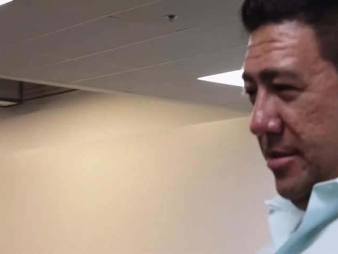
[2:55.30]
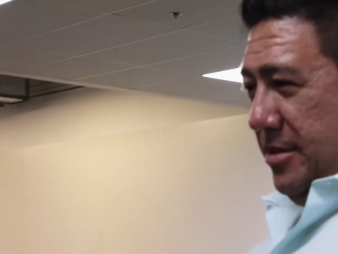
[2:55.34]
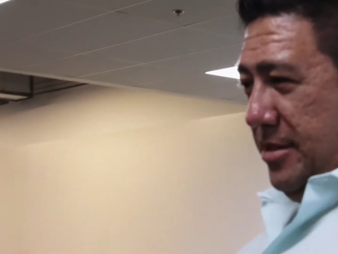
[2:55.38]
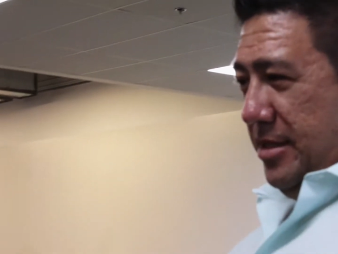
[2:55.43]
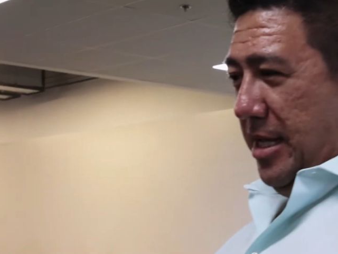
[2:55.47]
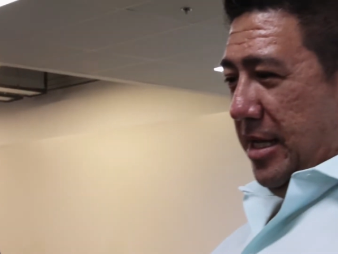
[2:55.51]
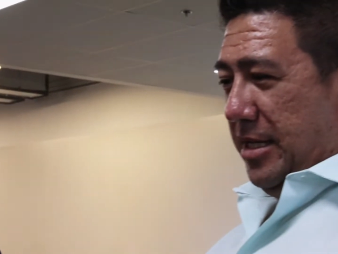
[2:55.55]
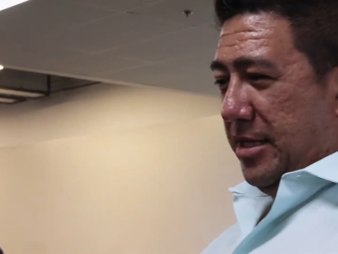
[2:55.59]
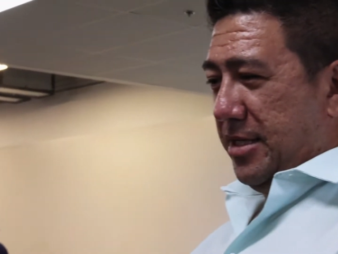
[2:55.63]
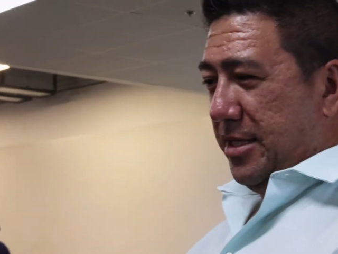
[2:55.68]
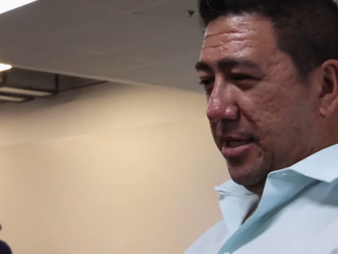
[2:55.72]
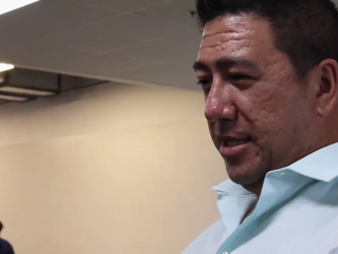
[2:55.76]

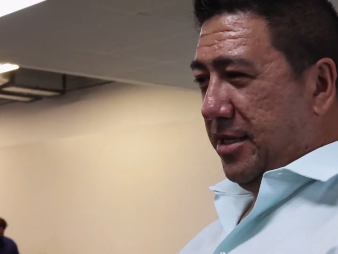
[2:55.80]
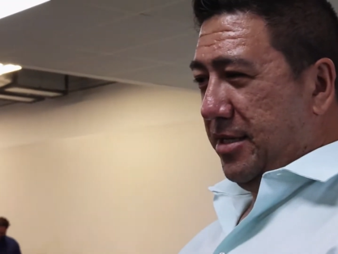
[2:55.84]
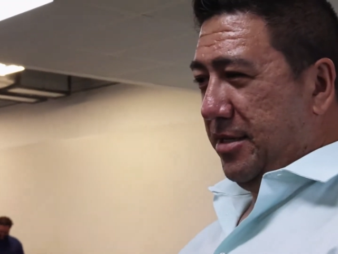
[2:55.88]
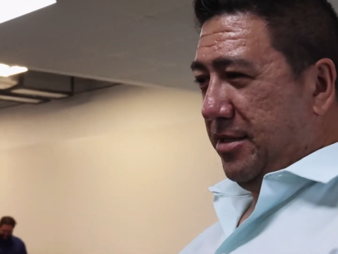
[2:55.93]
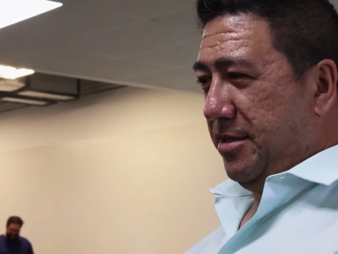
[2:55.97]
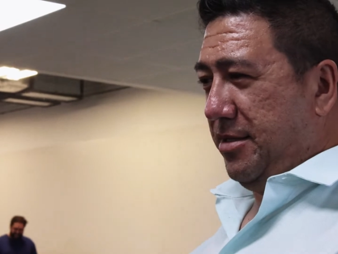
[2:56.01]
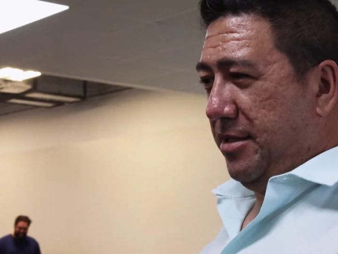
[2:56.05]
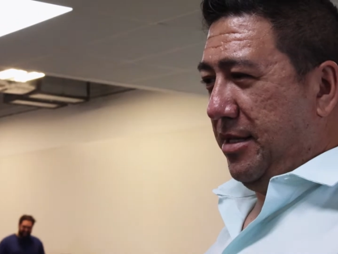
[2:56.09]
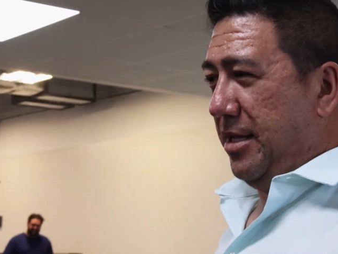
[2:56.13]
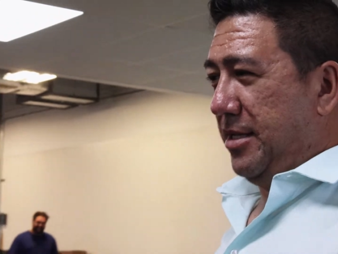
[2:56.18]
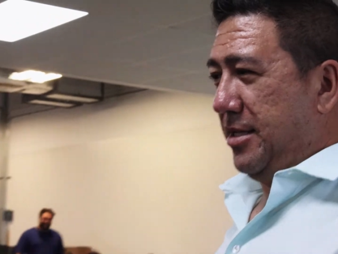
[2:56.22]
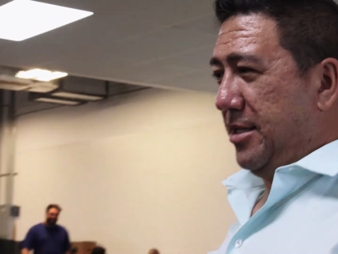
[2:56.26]
this
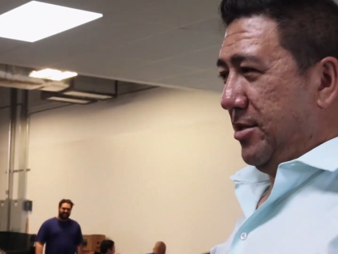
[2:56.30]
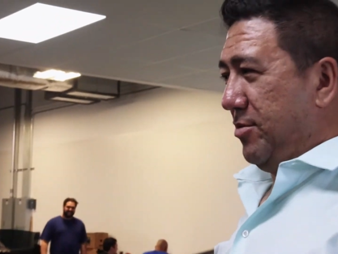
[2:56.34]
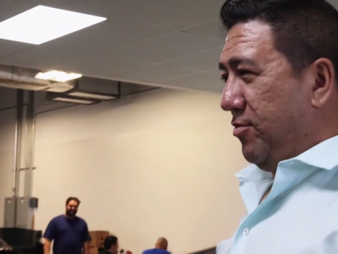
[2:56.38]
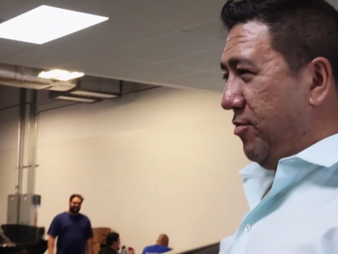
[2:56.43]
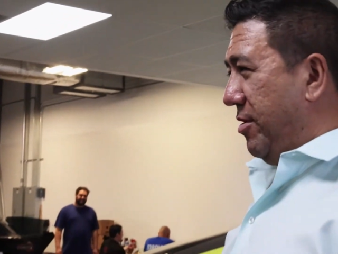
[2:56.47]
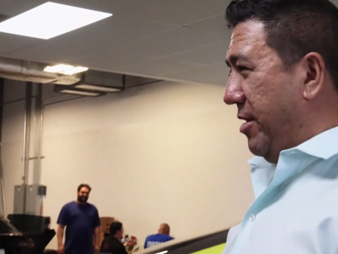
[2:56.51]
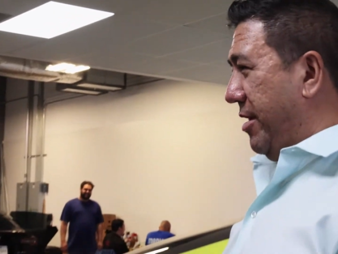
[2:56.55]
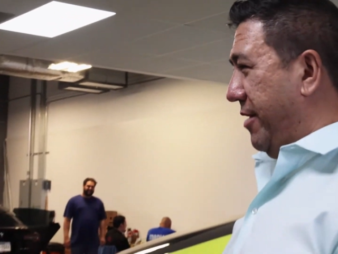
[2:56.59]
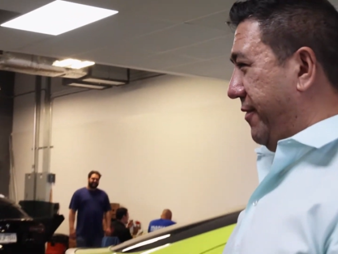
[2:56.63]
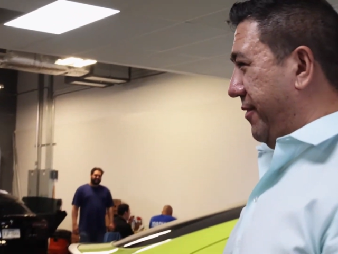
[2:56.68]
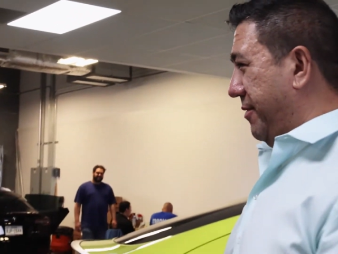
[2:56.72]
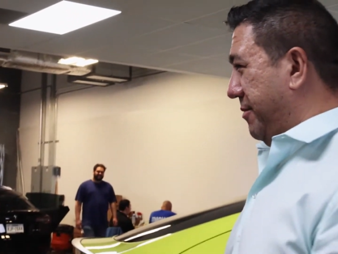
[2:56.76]
is
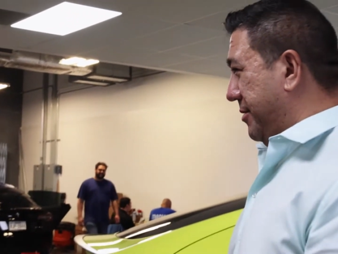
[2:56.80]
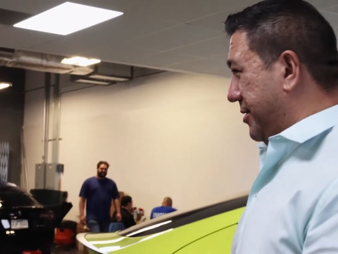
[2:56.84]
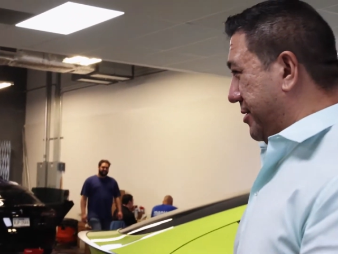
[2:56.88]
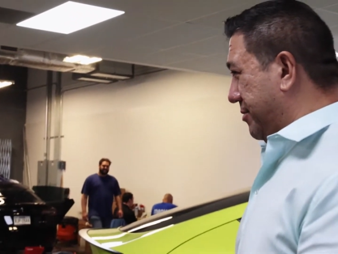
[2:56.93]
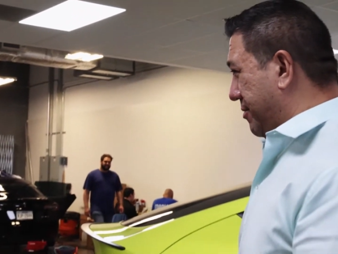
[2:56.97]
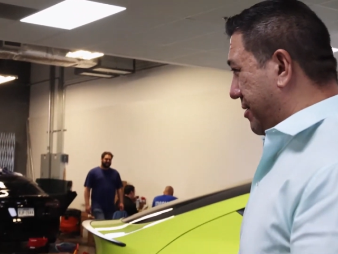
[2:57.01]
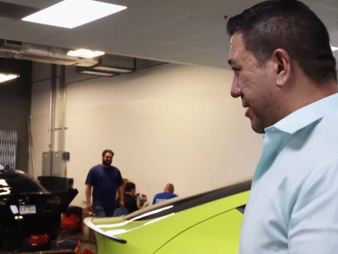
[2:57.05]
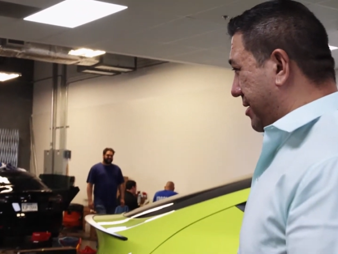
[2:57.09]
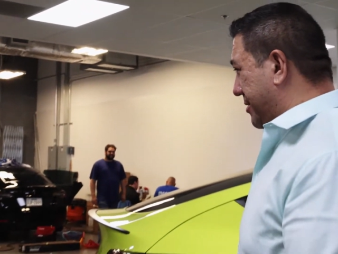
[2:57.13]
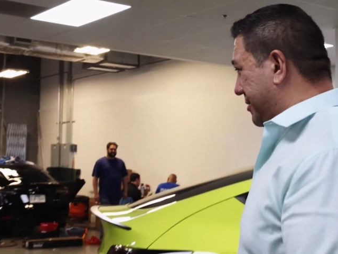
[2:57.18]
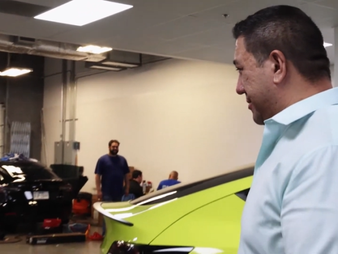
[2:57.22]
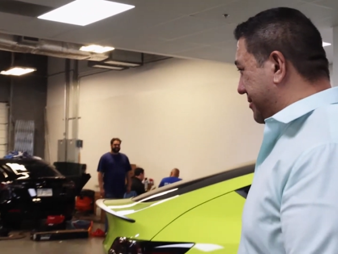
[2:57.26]
one of them as
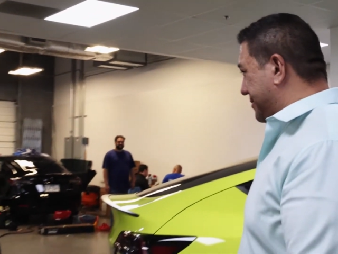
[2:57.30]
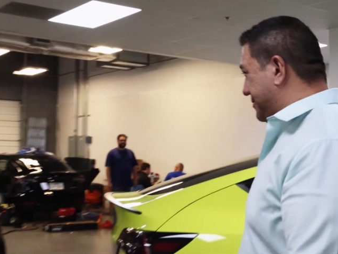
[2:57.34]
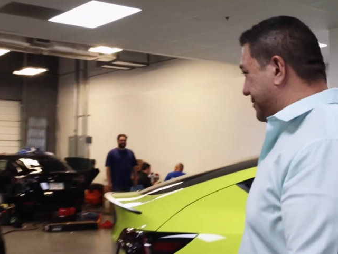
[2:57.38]
well.